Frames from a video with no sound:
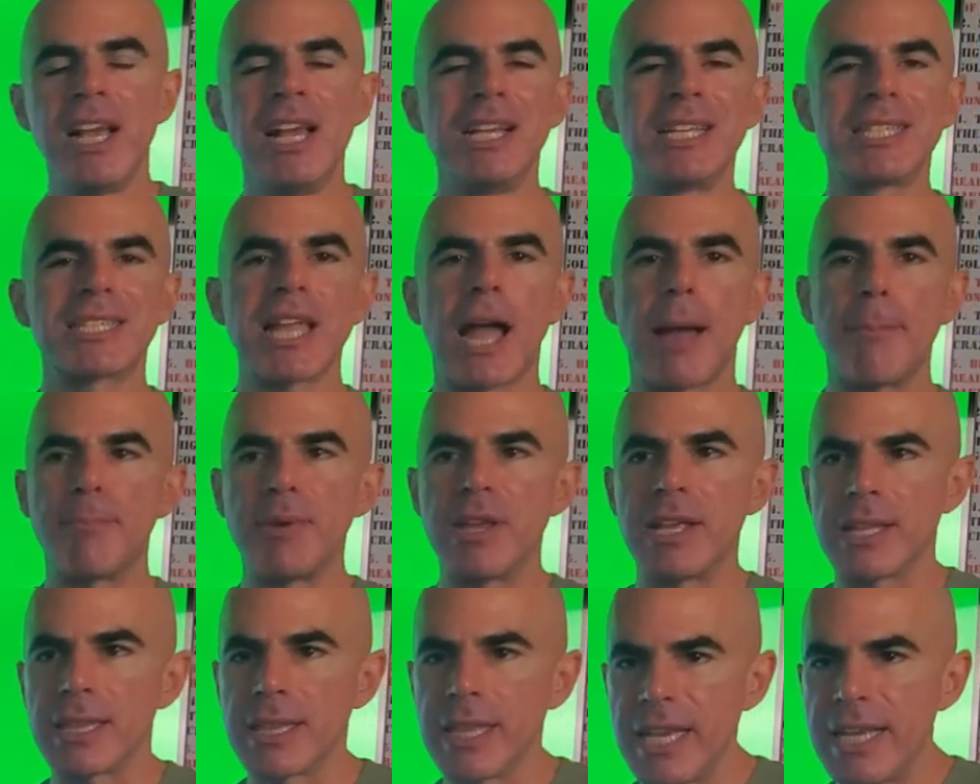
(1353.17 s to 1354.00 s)
Stop
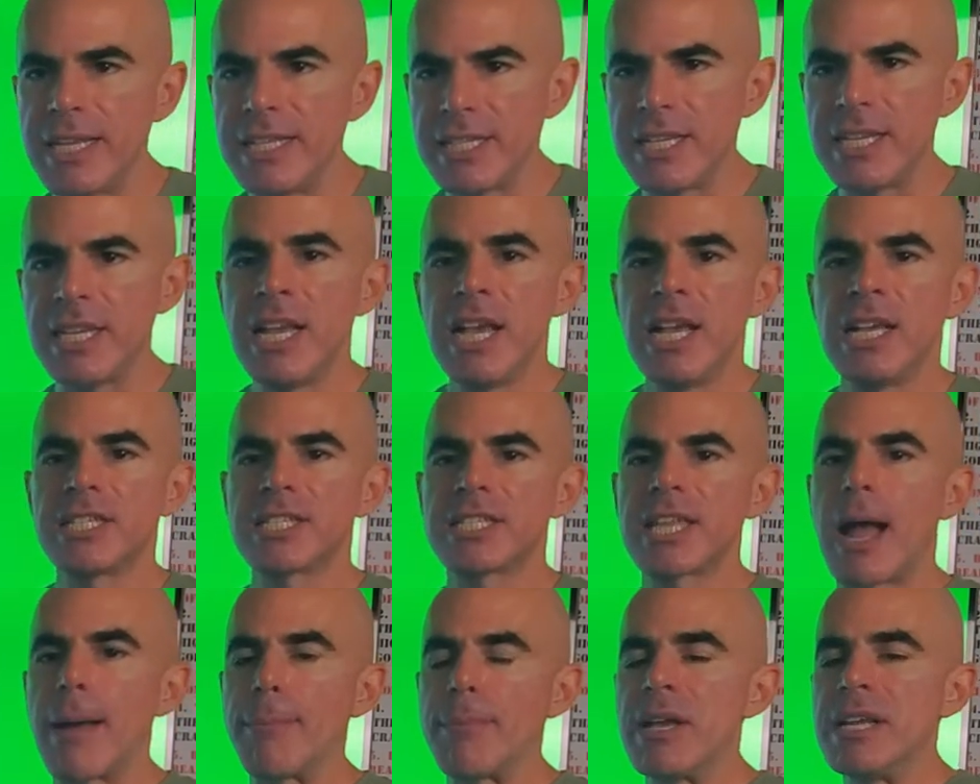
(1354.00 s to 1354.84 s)
being lazy.
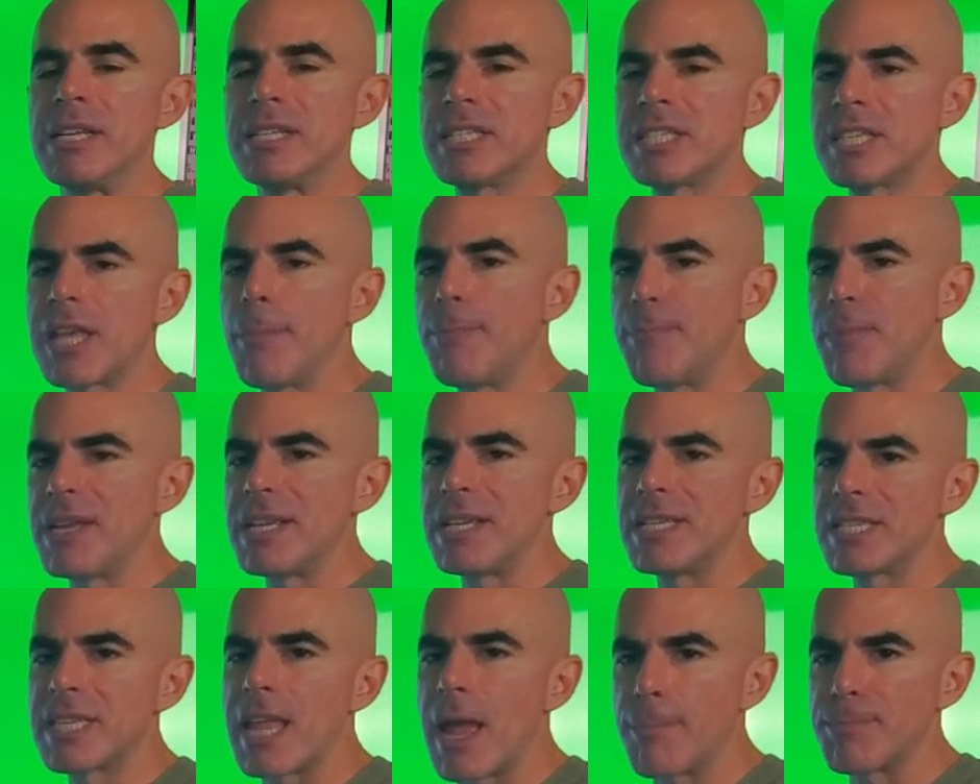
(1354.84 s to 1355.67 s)
Stop skipping
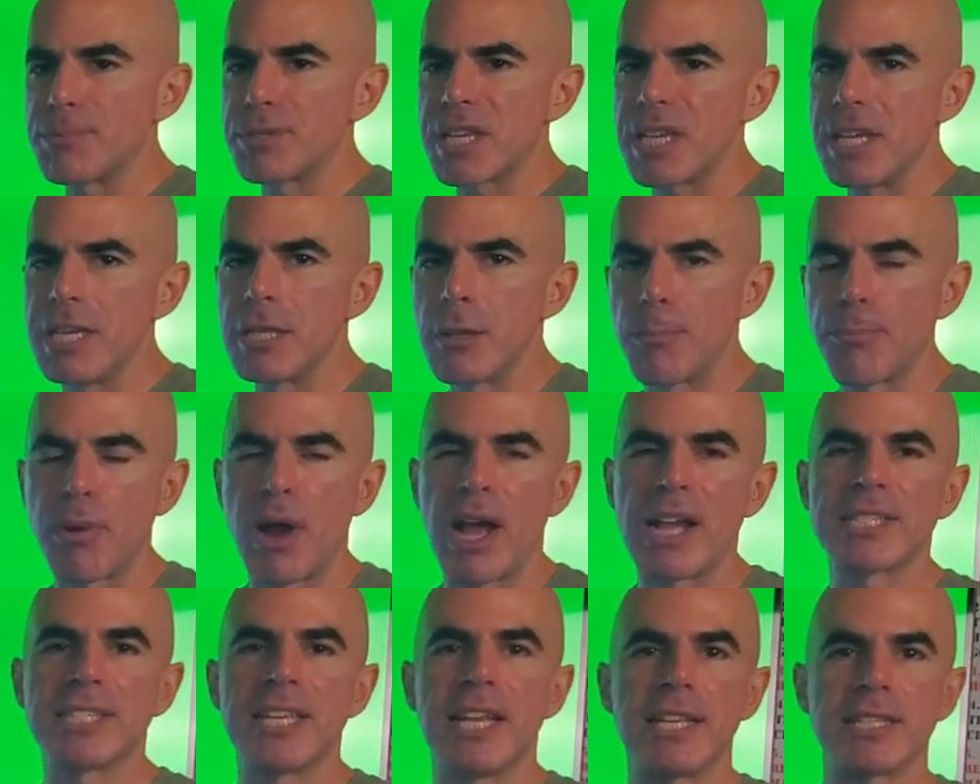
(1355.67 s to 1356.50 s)
steps in the
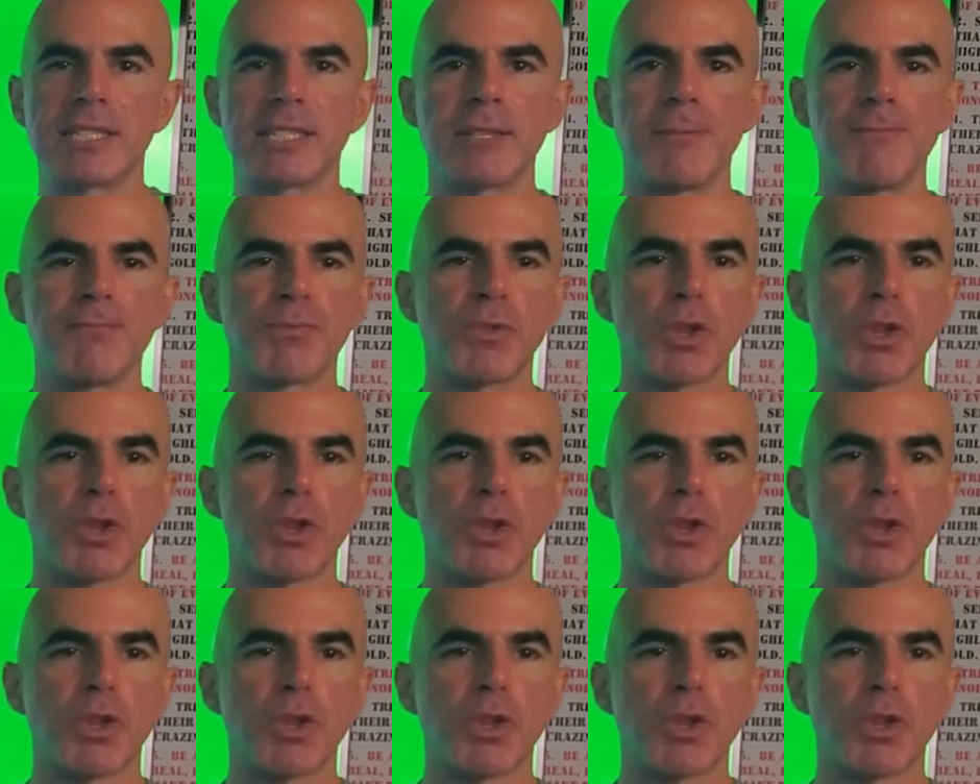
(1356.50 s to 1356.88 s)
process.